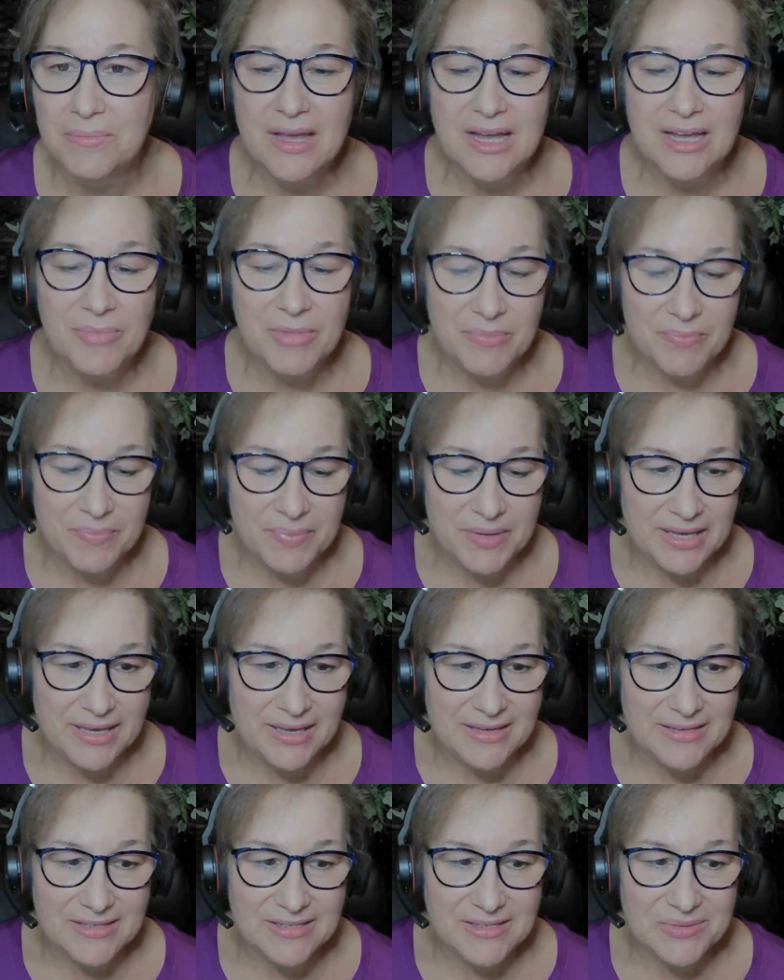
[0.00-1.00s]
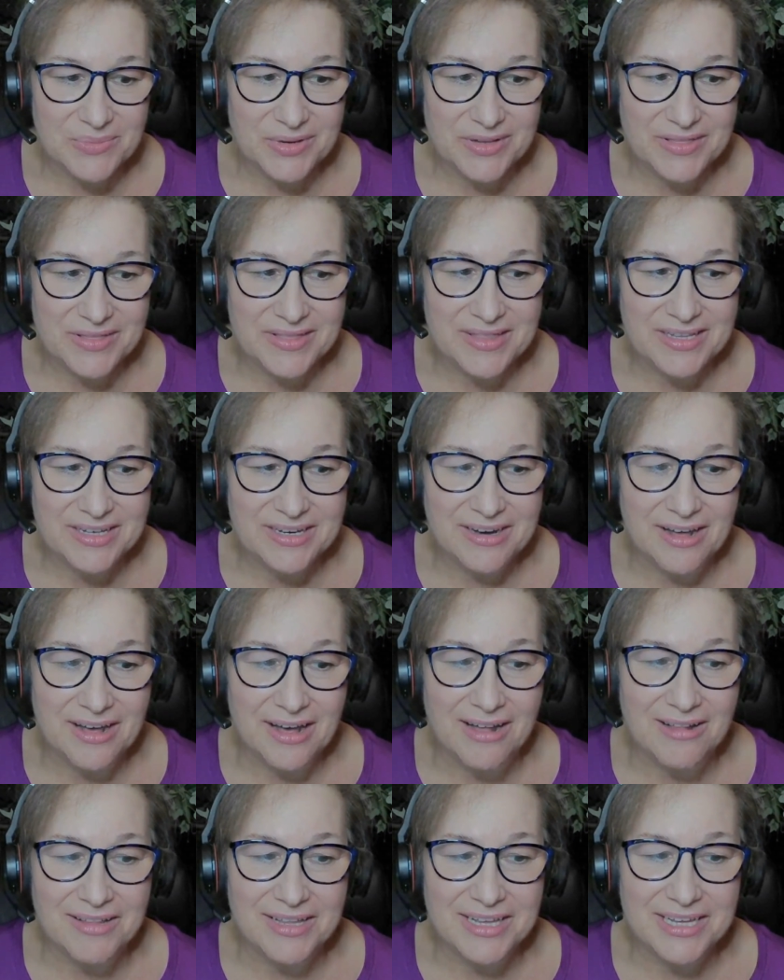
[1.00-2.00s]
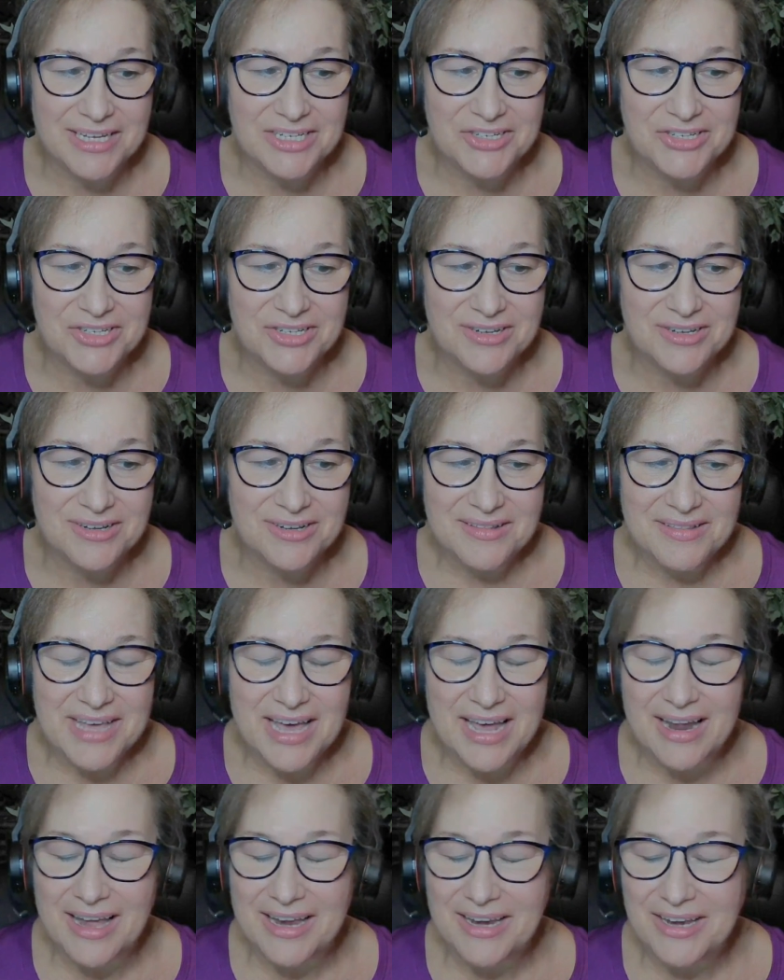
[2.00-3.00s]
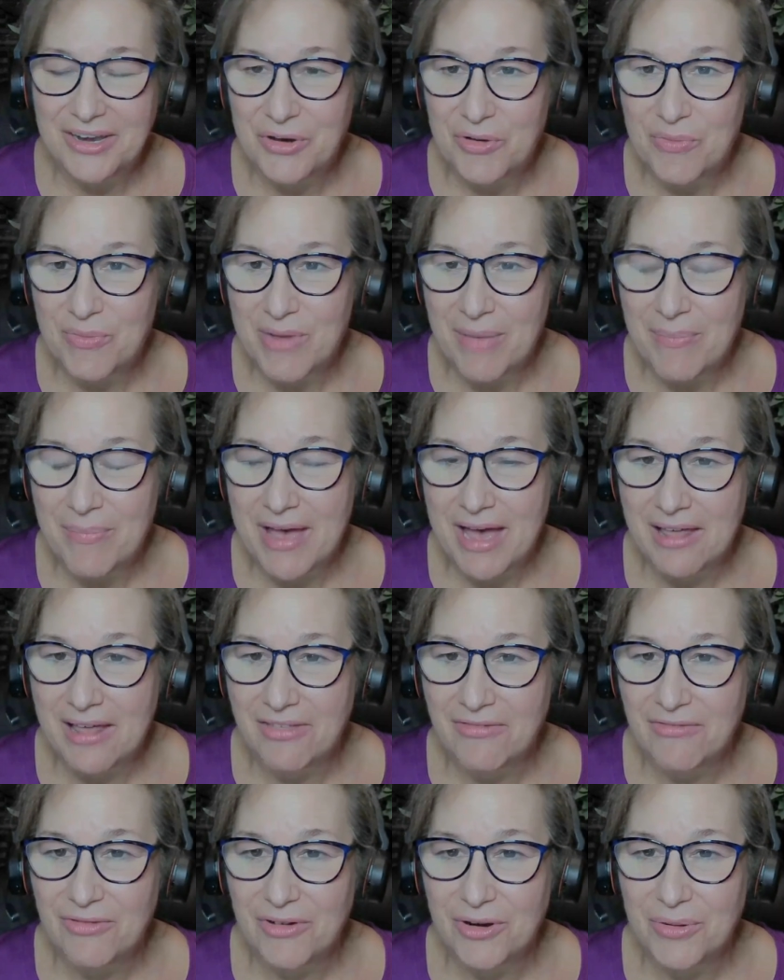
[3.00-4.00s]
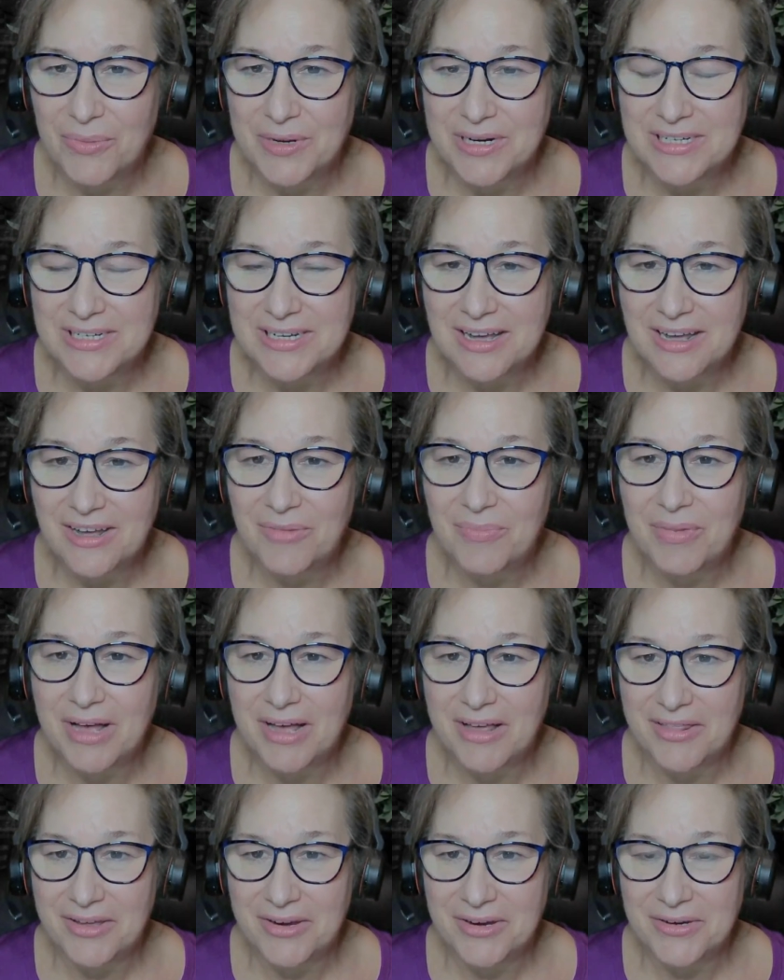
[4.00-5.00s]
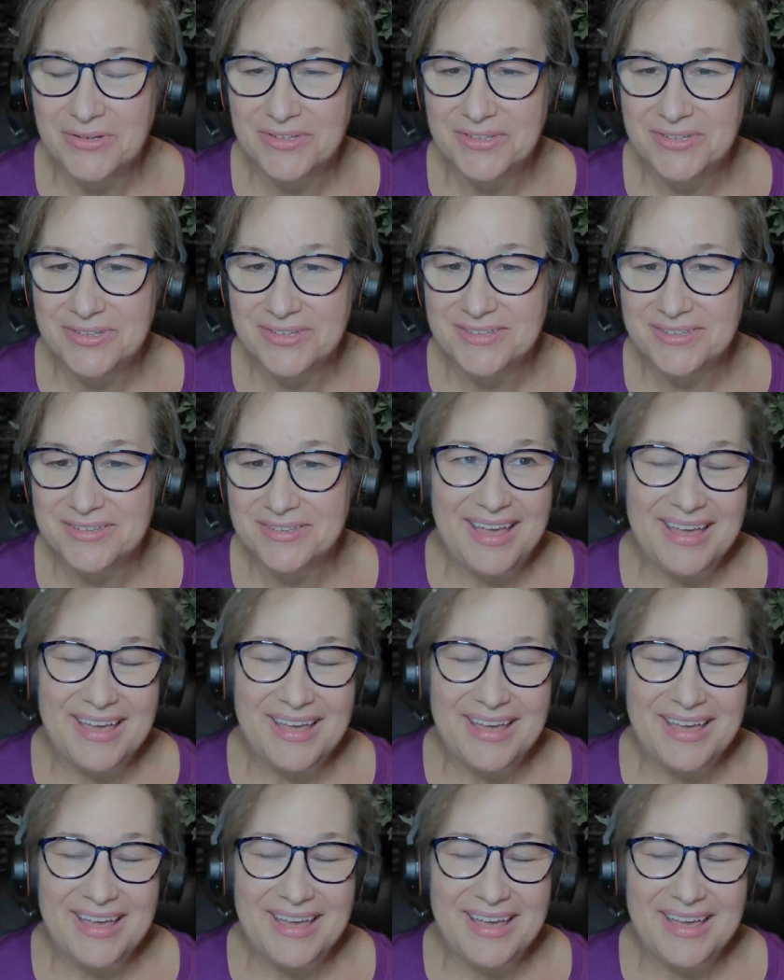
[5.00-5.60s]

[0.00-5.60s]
I'm at peace with the knowledge that I know my path forward to help others.